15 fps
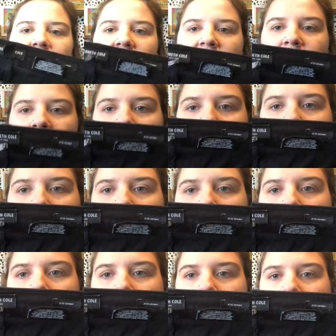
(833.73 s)
Kenneth
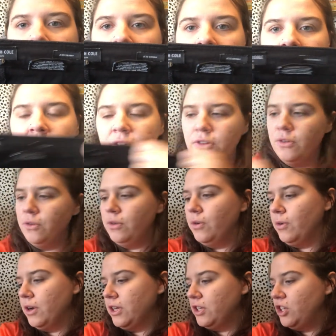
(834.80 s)
Cole New
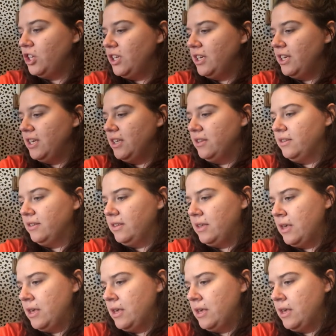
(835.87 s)
York jeans,